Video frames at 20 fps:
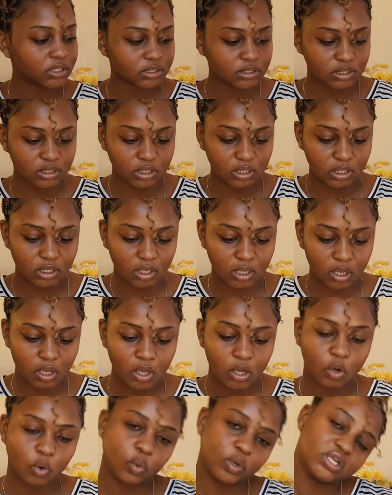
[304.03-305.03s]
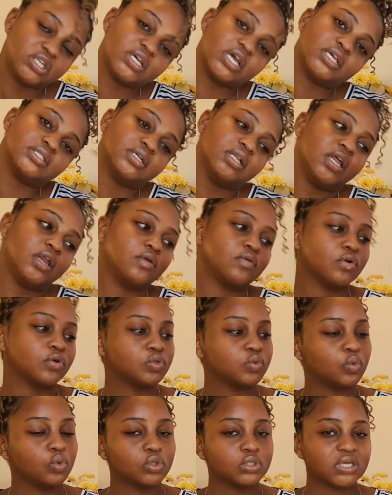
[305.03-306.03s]
is the witch hazel and
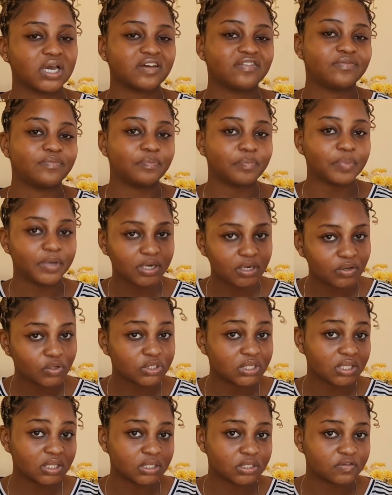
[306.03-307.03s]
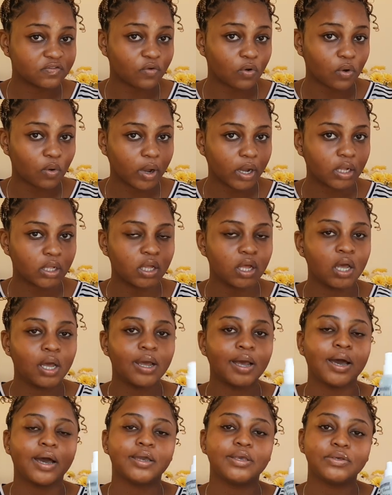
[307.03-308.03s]
rose water. I've been using this for a while.
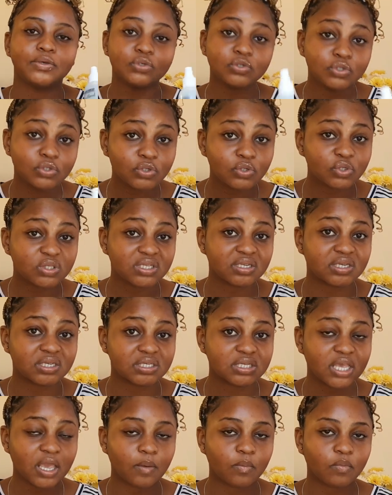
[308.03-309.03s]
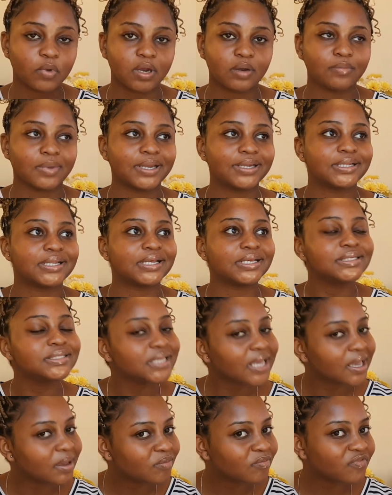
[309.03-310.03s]
I used to use the Dischem brand, but
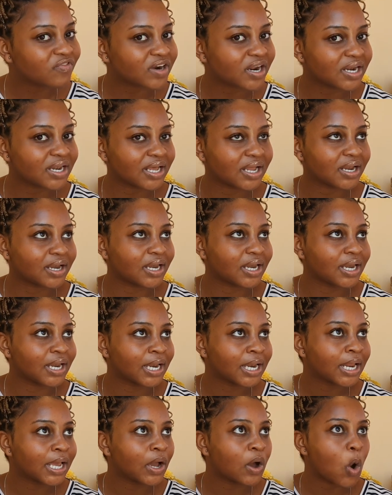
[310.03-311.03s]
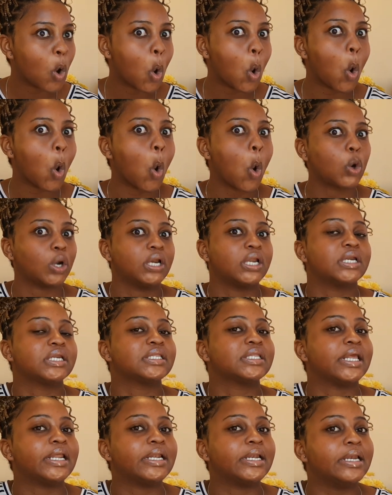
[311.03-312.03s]
Dischem Fradan
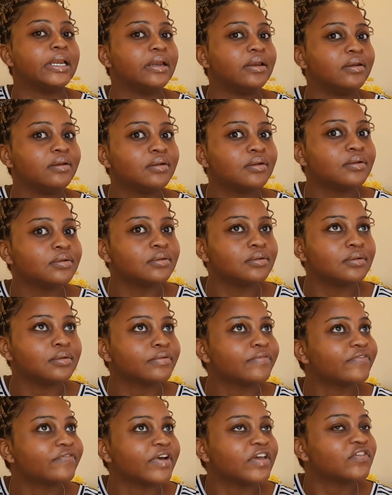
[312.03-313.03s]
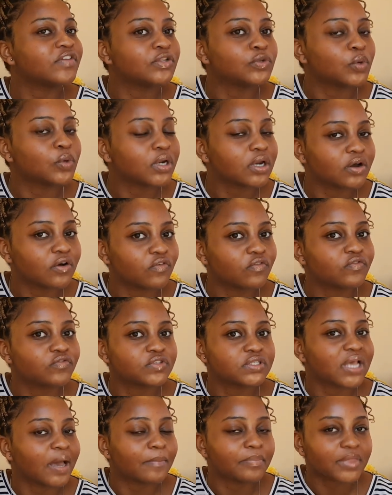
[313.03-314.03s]
125 of
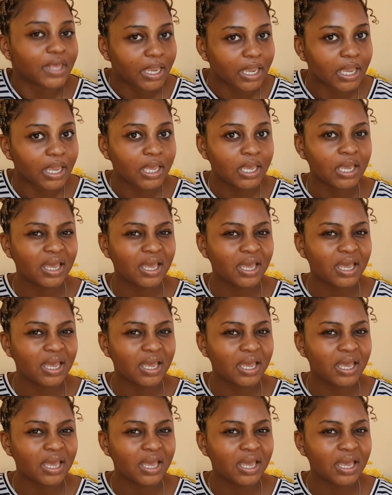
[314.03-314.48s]
something